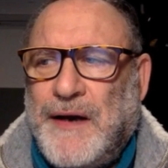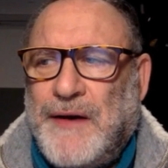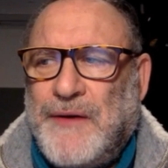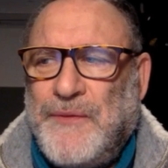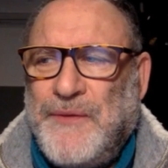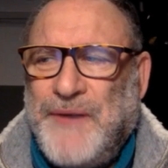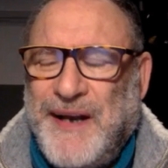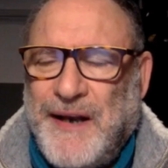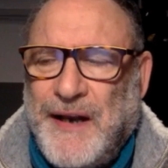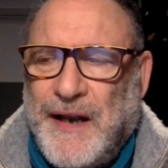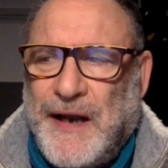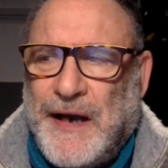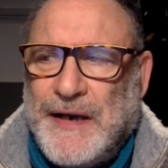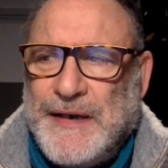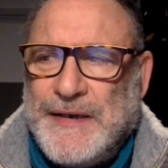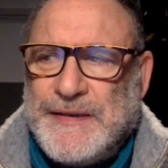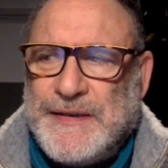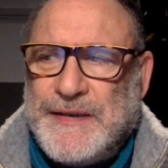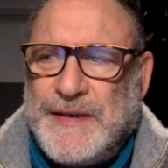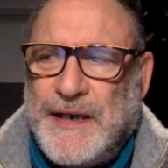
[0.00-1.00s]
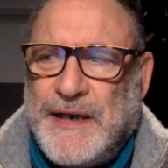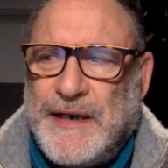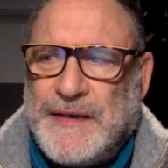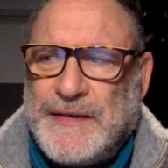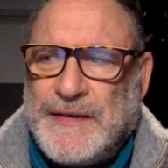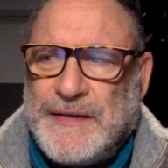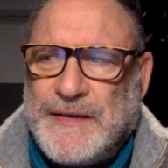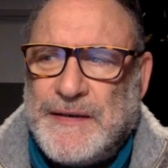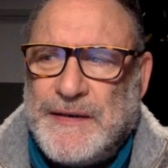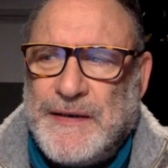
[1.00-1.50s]
realized
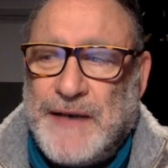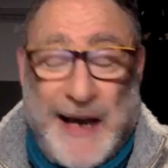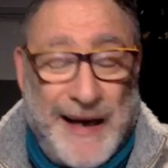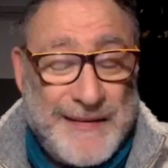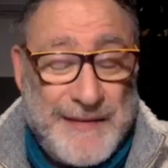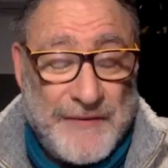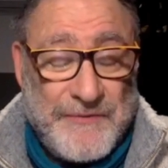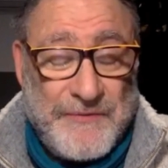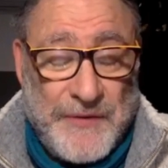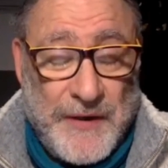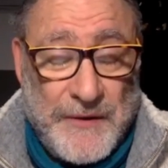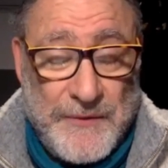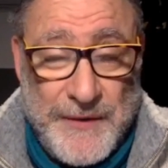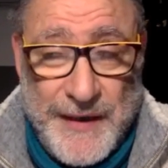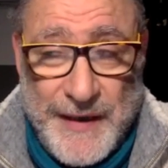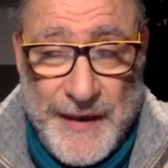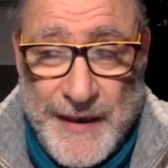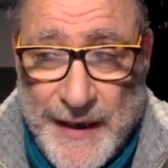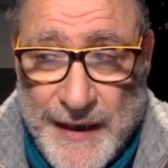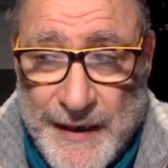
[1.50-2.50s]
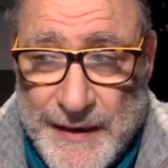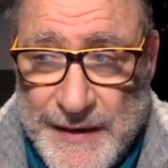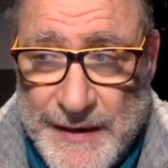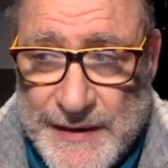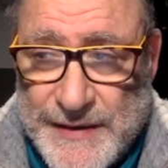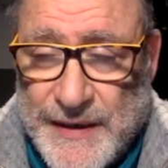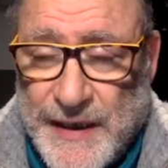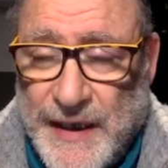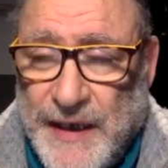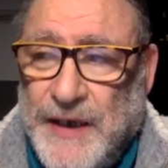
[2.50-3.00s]
that at a very early
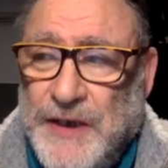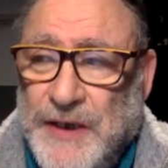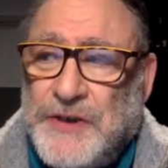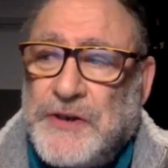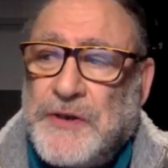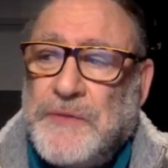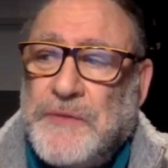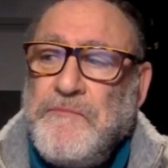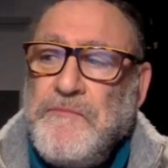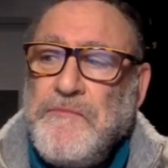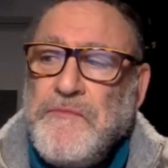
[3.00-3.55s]
stage,